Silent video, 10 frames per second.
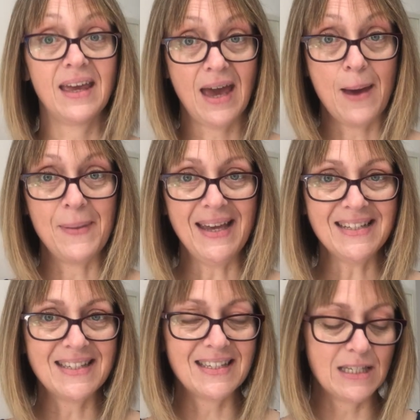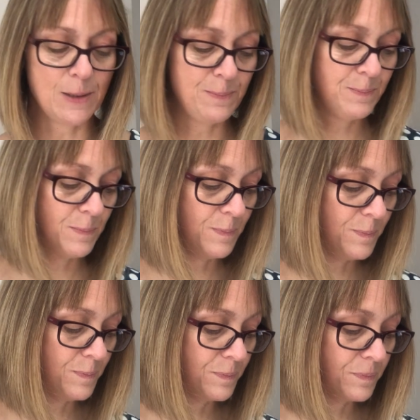chemist,
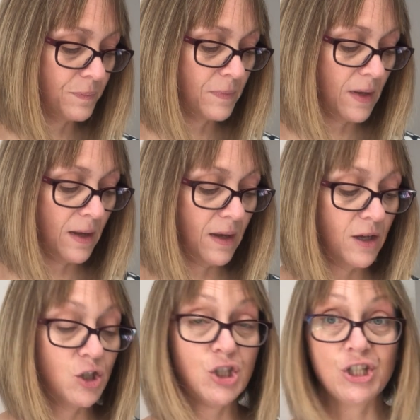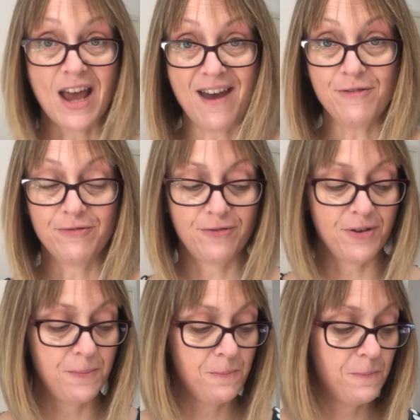
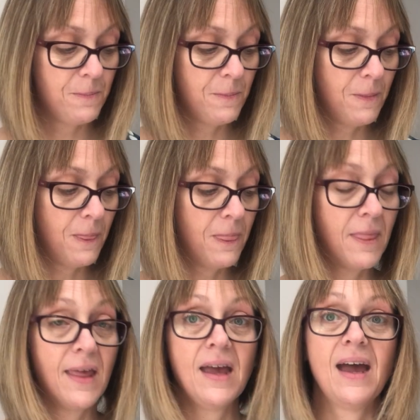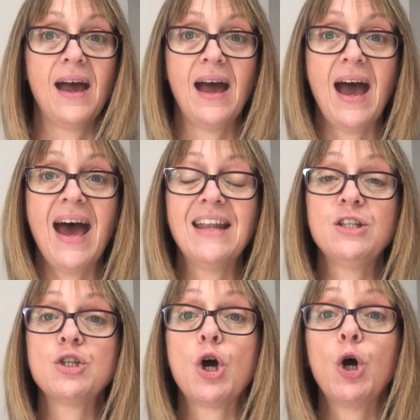chef,
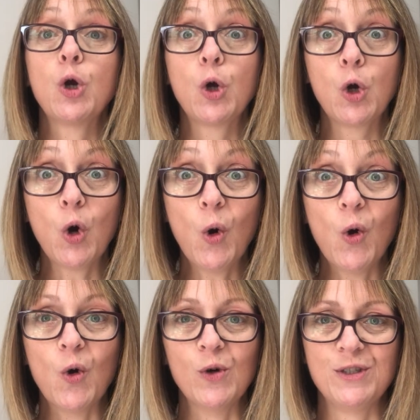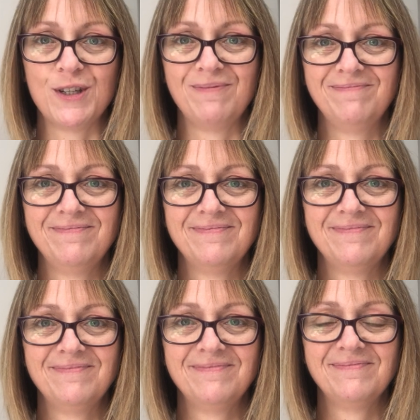and cord.
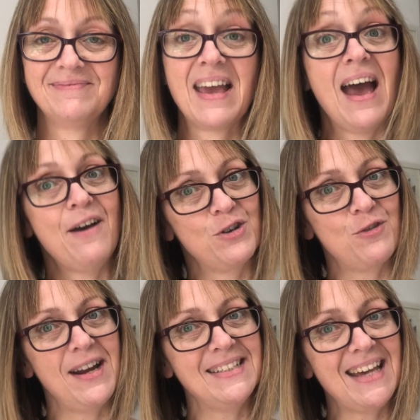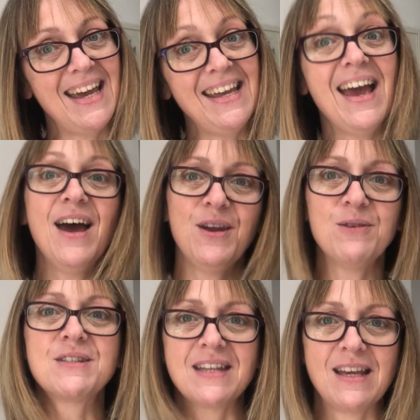Have a great day, and
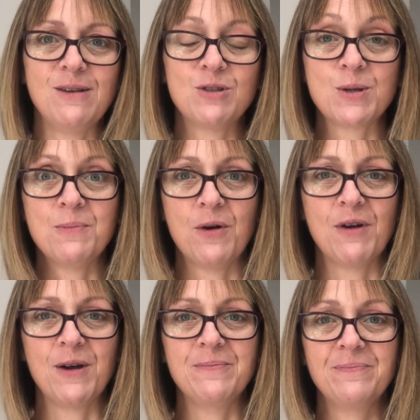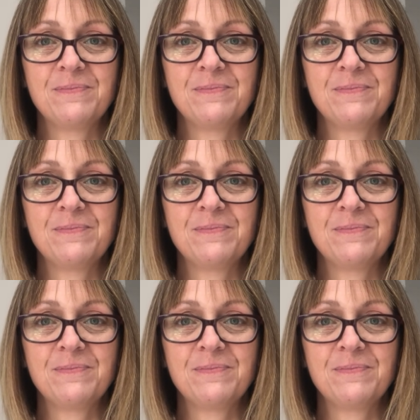I'll see you tomorrow.